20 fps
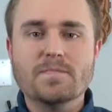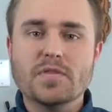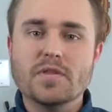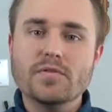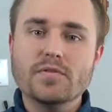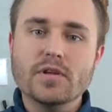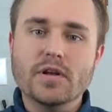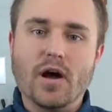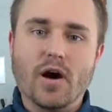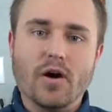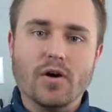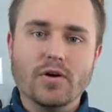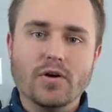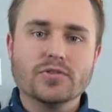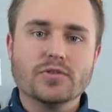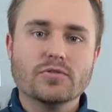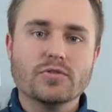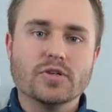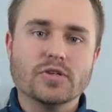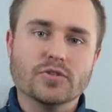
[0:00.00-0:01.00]
You can
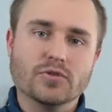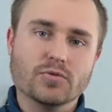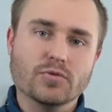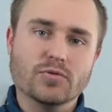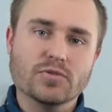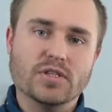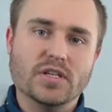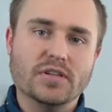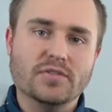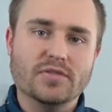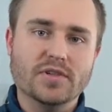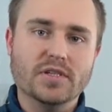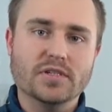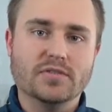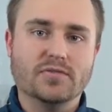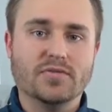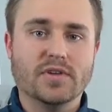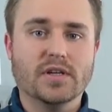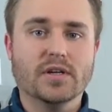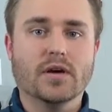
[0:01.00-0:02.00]
also control
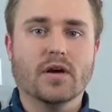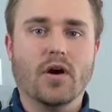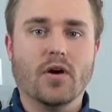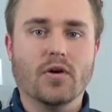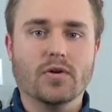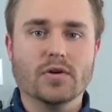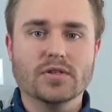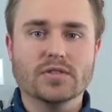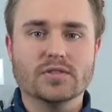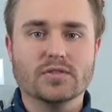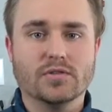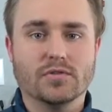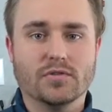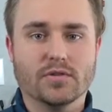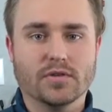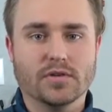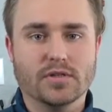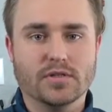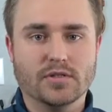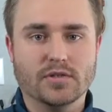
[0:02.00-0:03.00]
TVs via
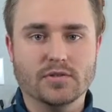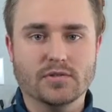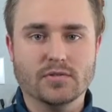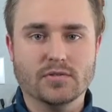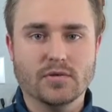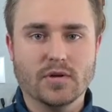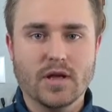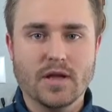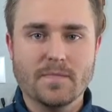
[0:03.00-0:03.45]
RS-232.